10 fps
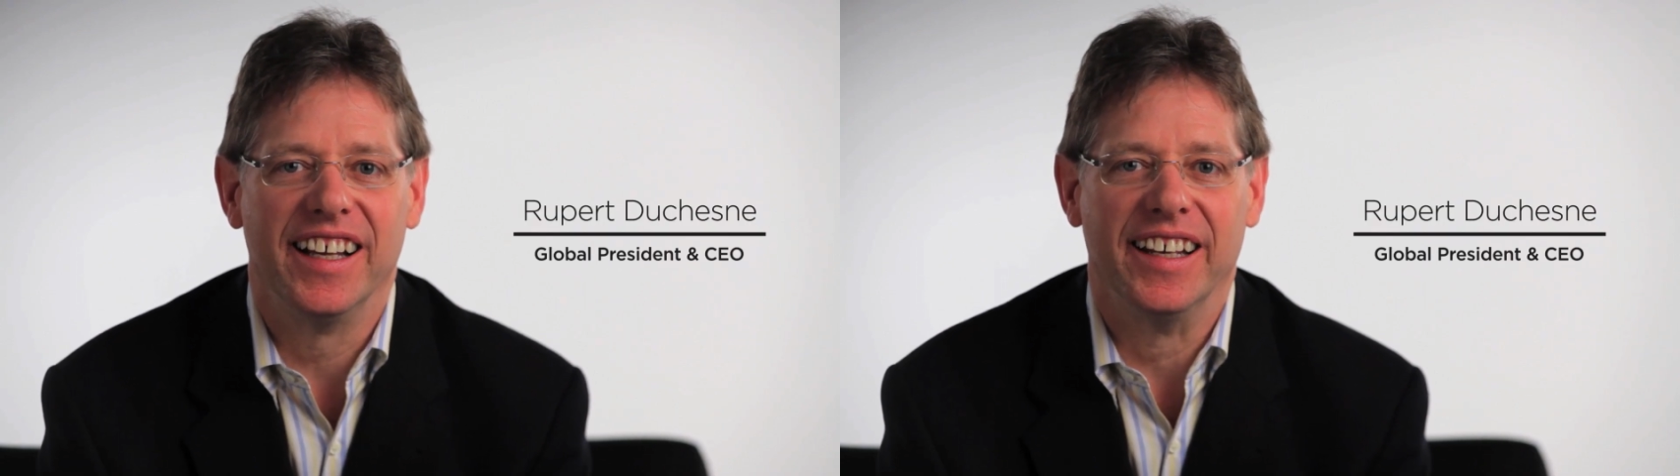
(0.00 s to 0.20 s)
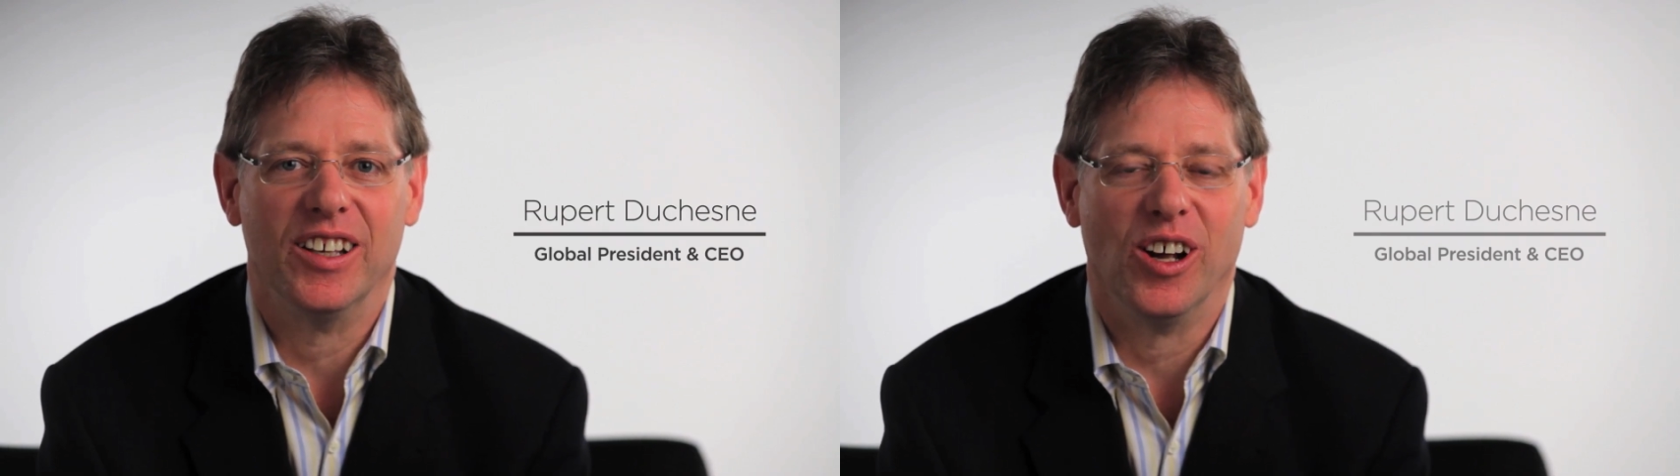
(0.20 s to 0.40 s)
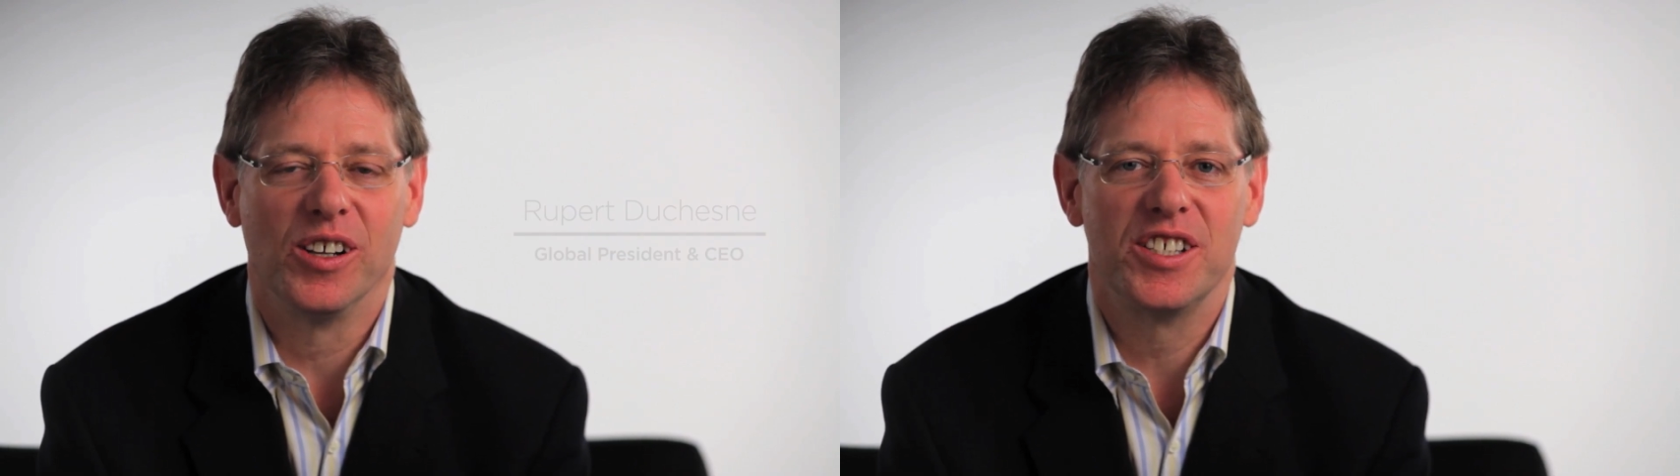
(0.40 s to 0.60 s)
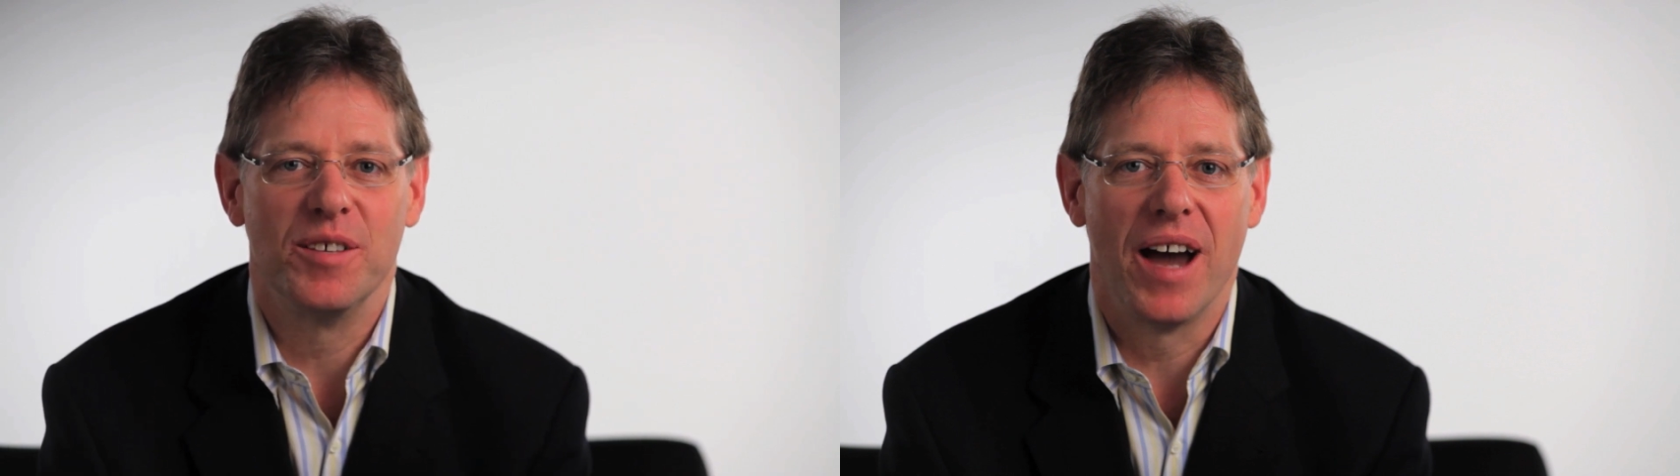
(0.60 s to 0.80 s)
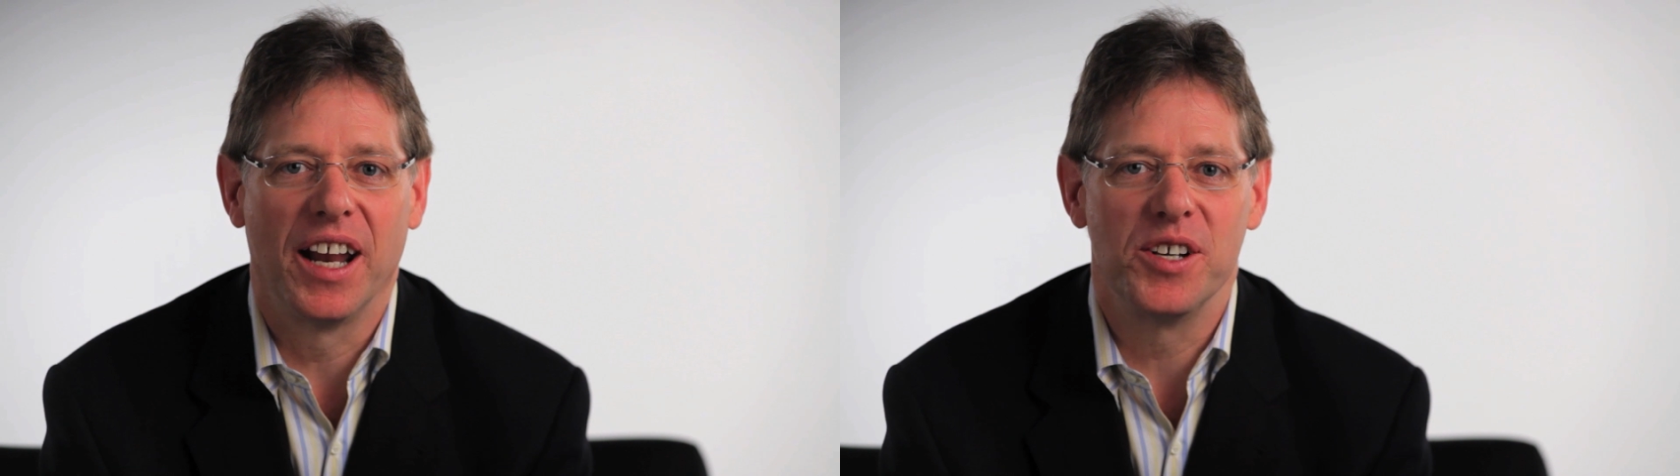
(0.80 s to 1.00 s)
in
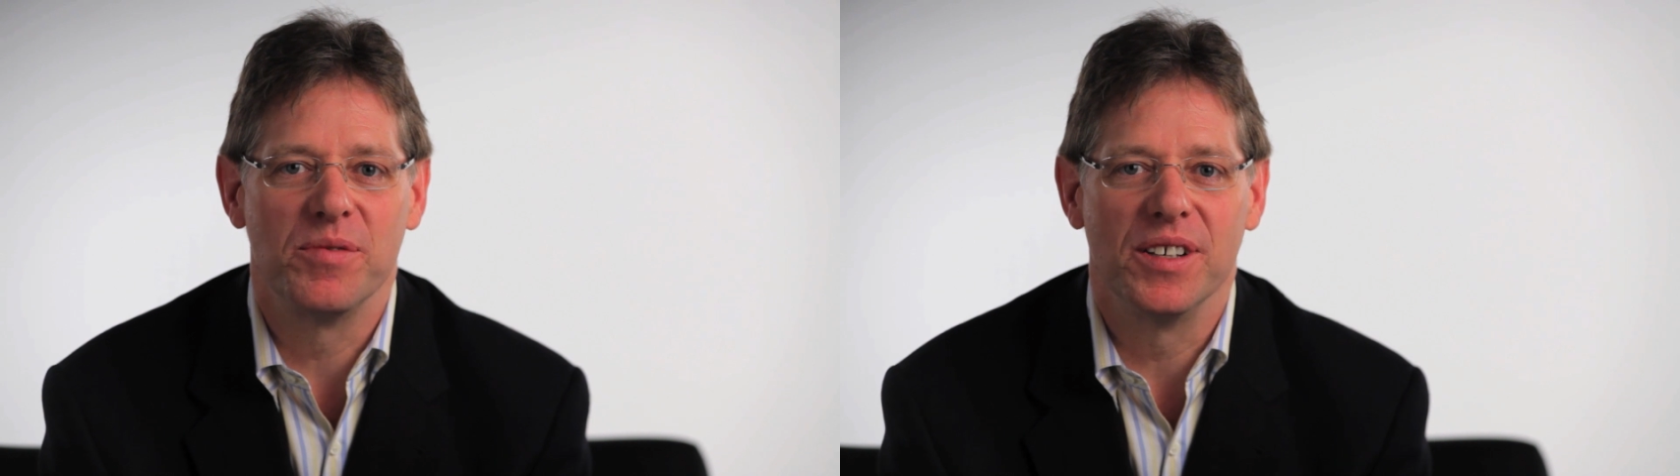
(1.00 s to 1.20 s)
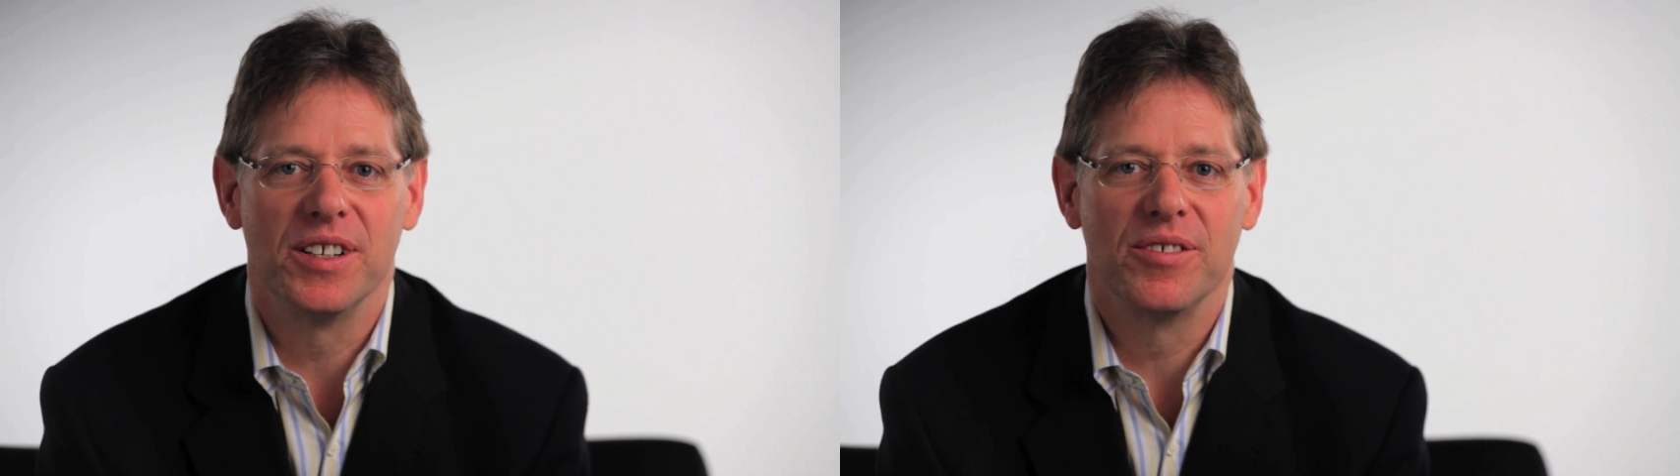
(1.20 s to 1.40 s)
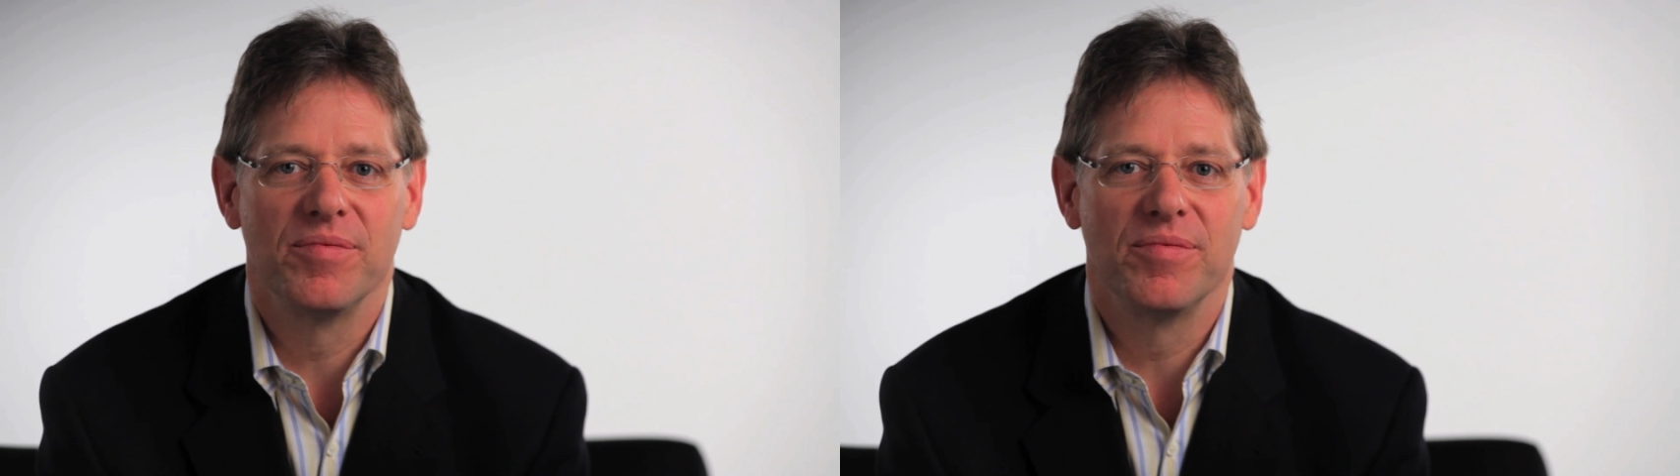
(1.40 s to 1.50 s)
loyalty management.